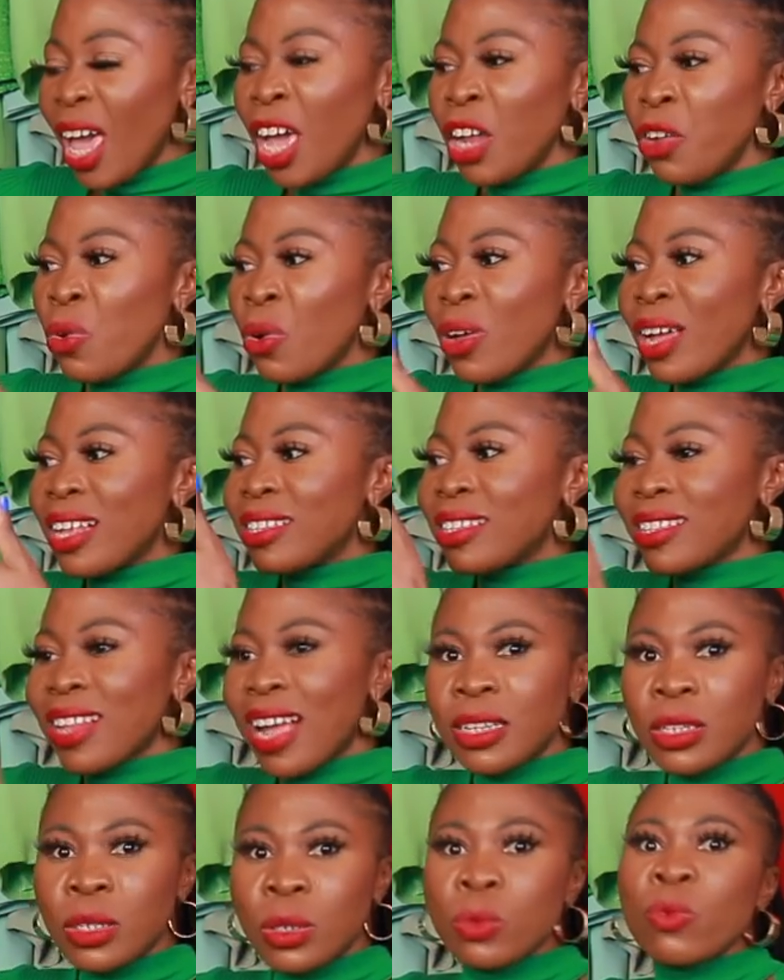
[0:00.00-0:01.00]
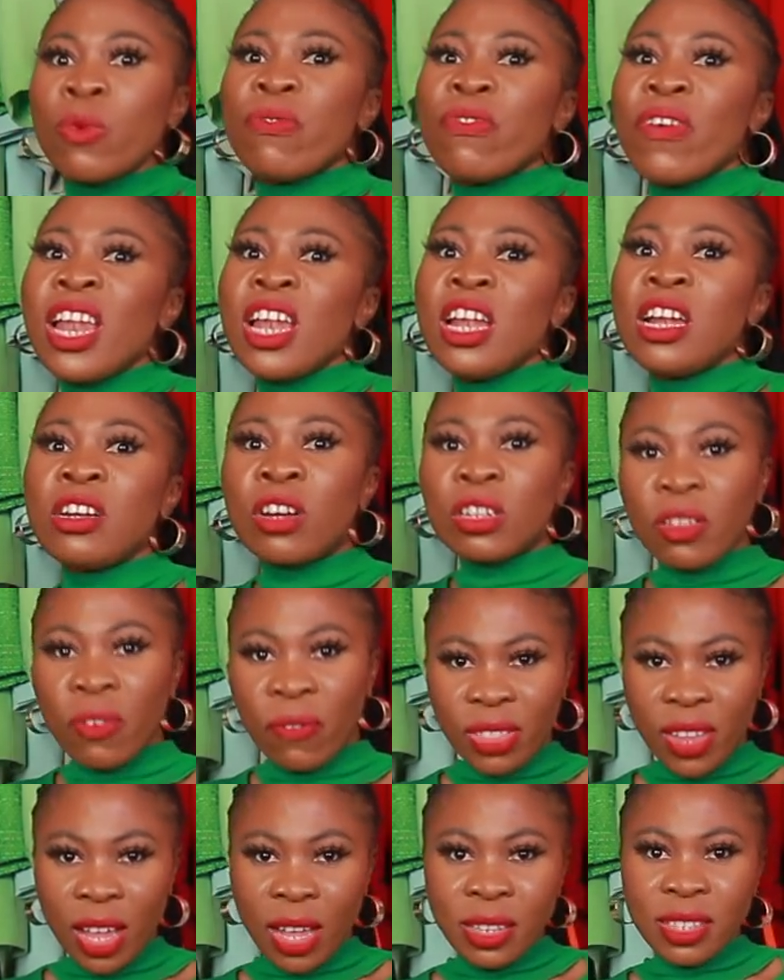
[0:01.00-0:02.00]
and you can start this with a lot
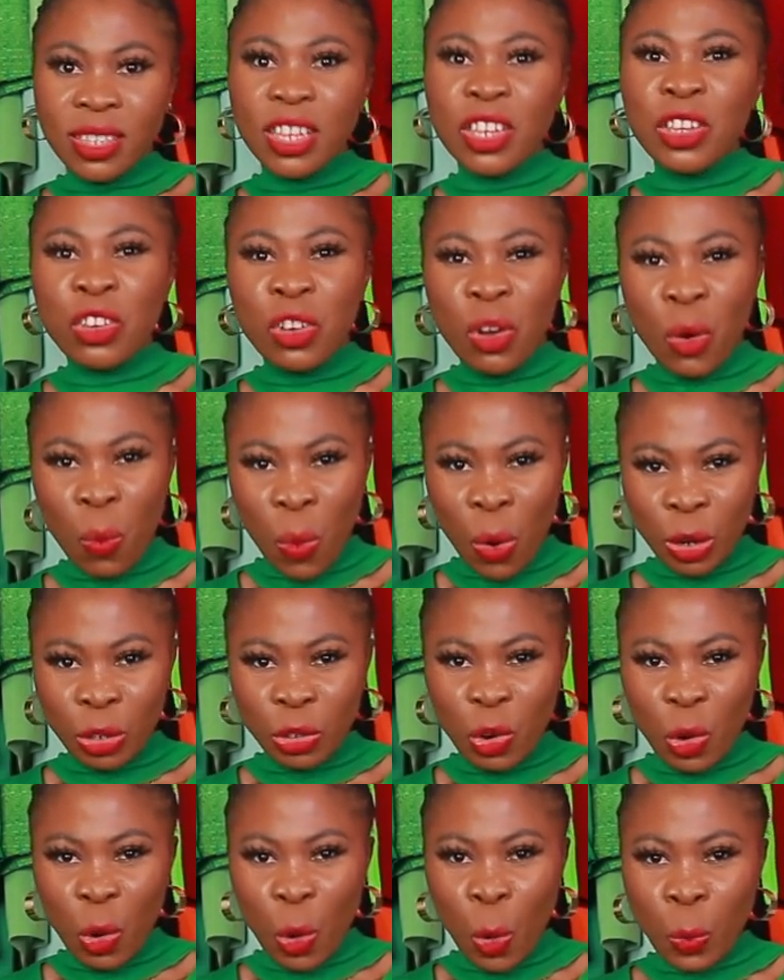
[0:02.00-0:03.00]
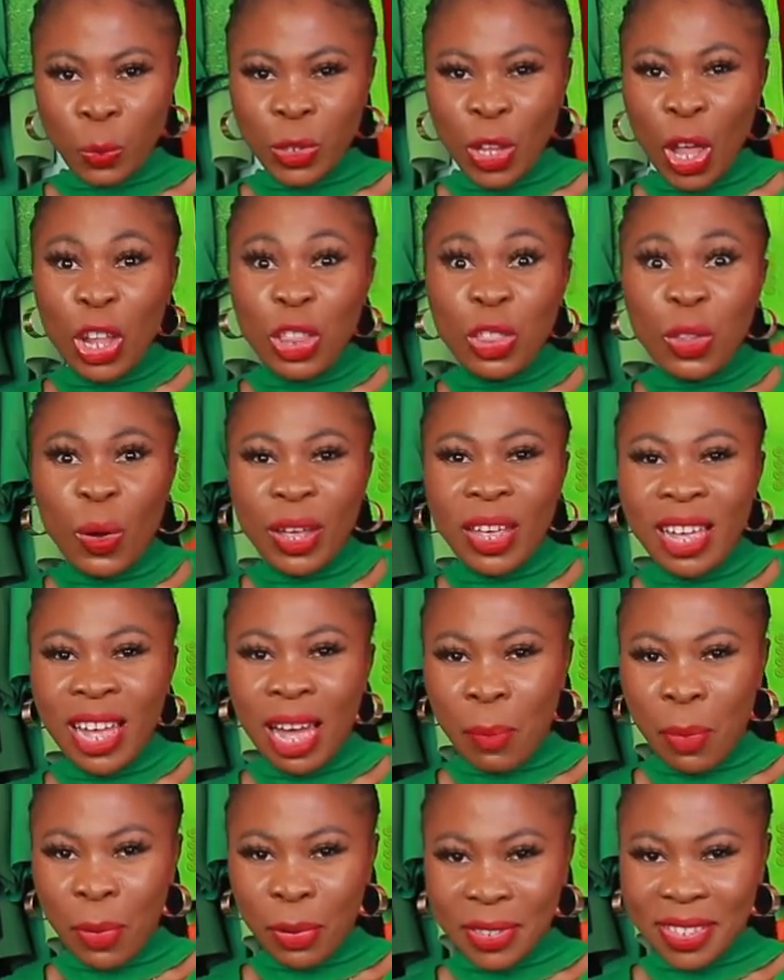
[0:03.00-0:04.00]
of things in your wardrobes. Talking
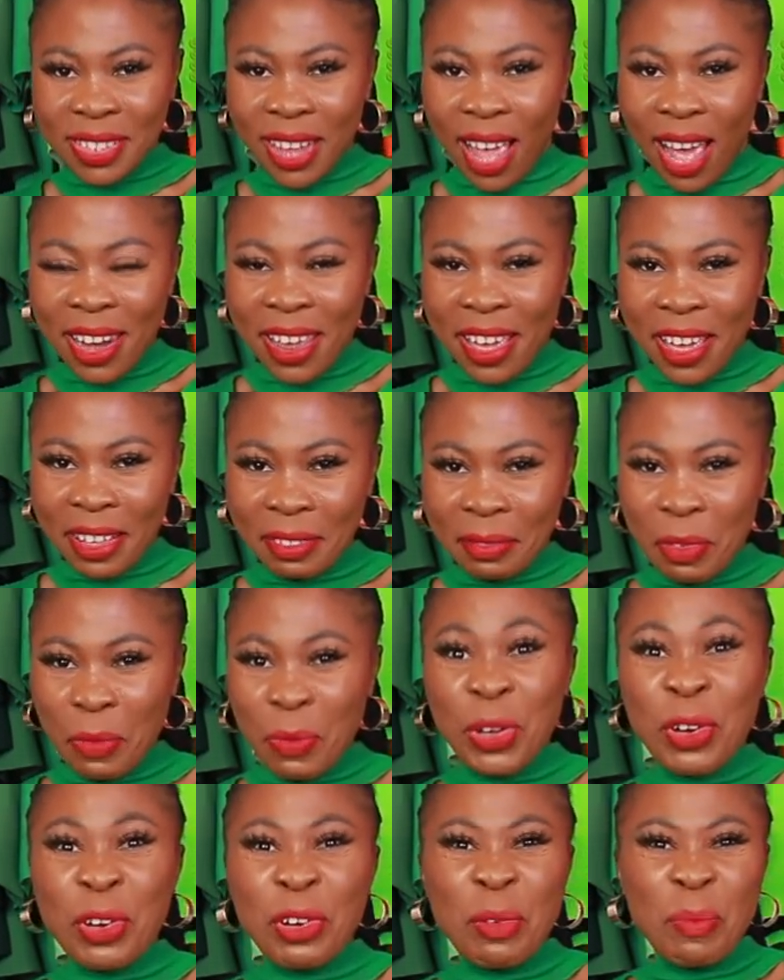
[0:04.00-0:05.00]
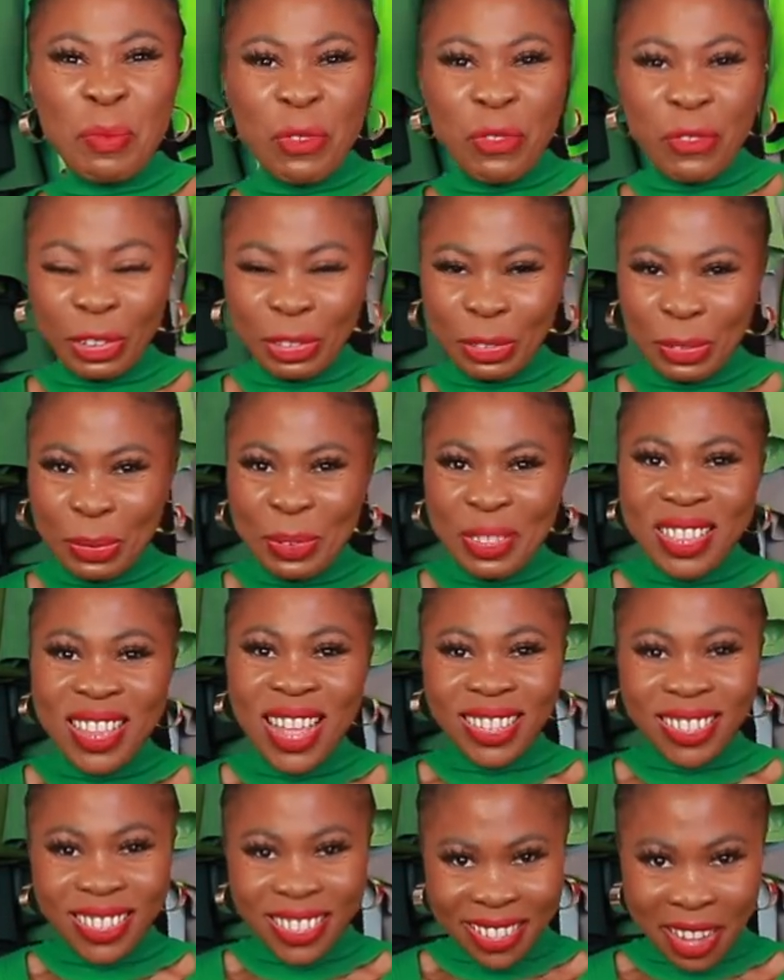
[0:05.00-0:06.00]
about styling, we're going to move on to
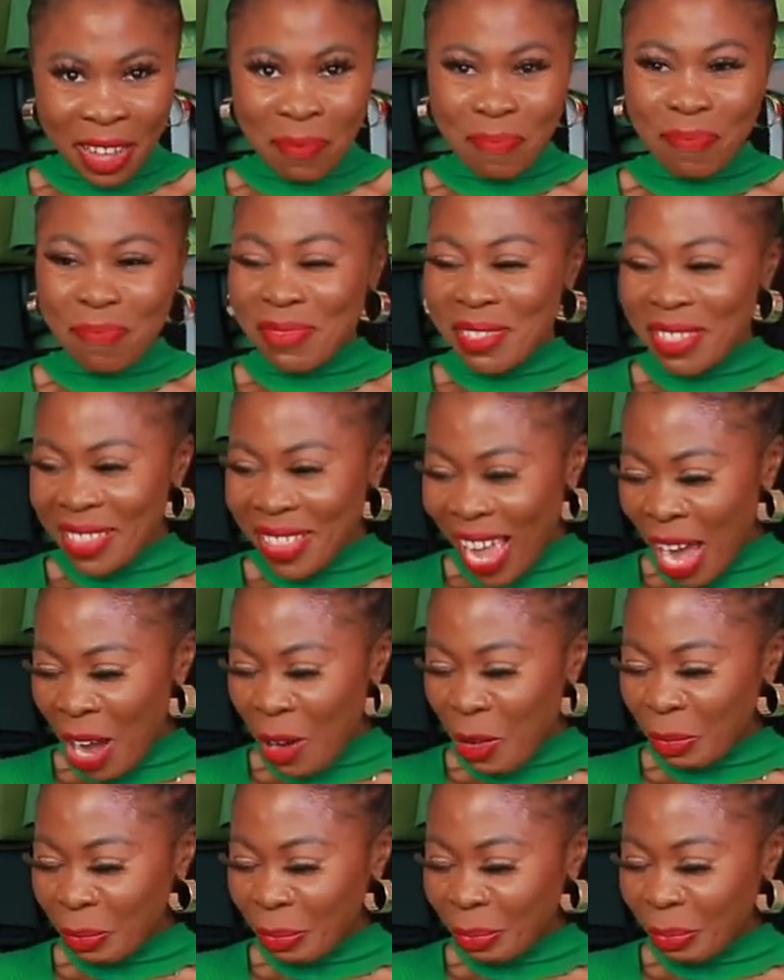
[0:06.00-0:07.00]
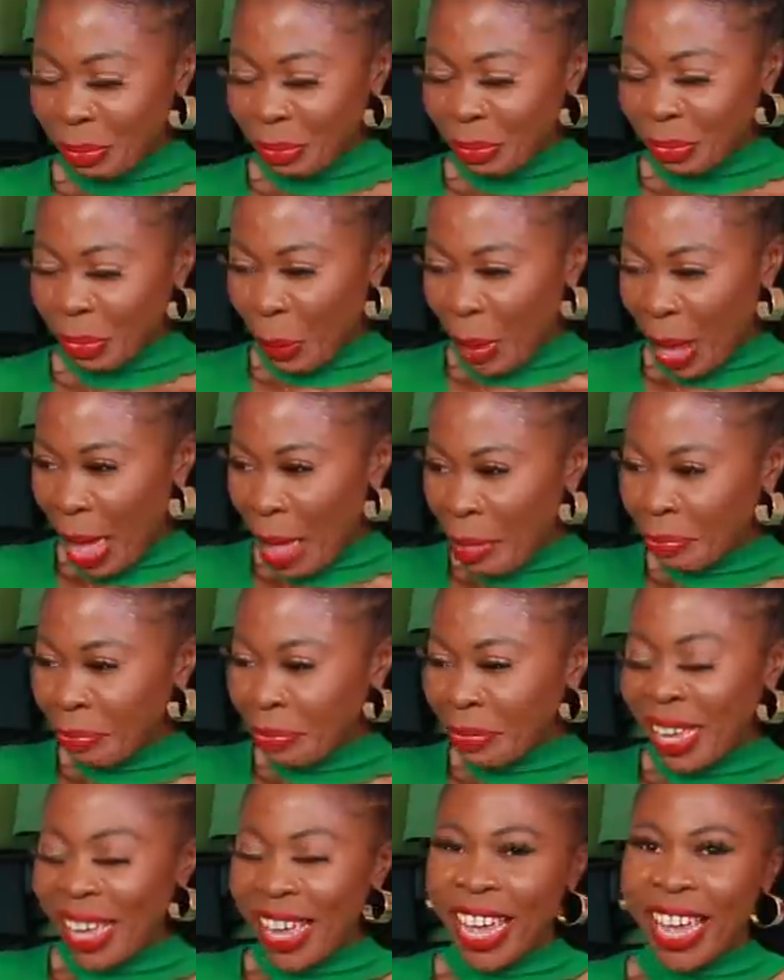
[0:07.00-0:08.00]
that step now, okay?
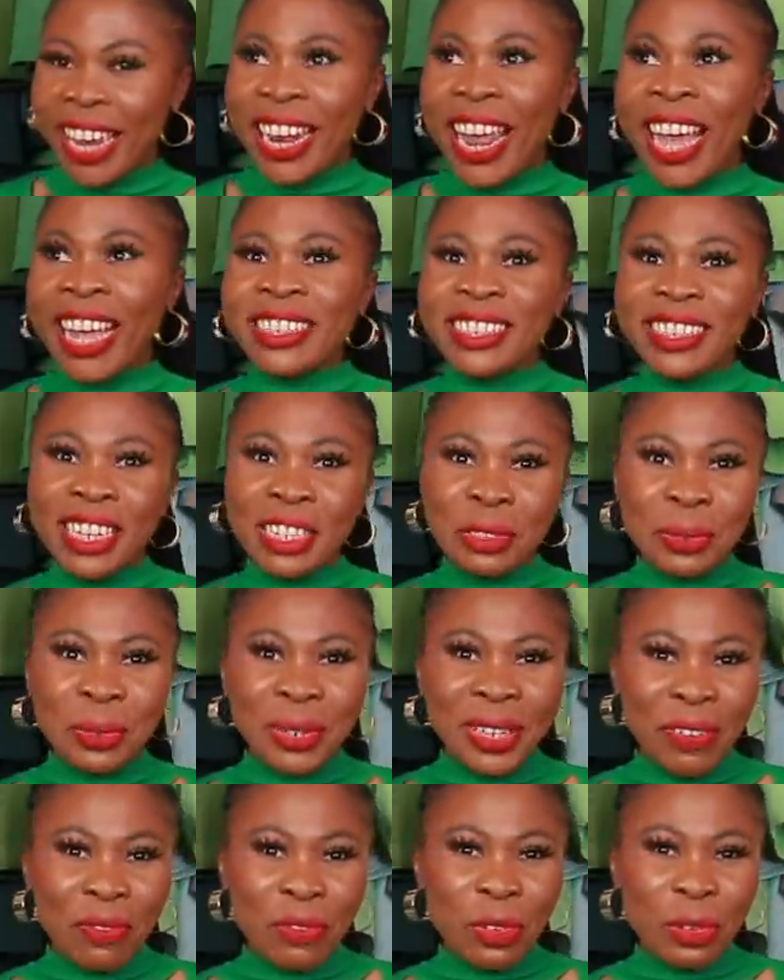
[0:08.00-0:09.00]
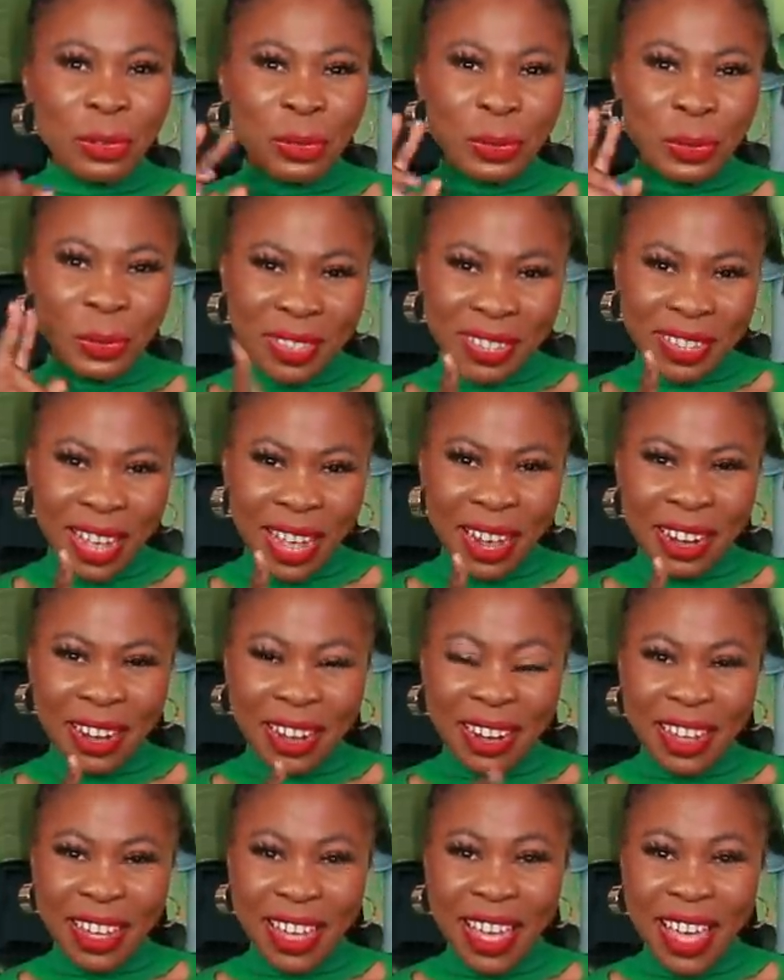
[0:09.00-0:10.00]
And I intend to give you two style.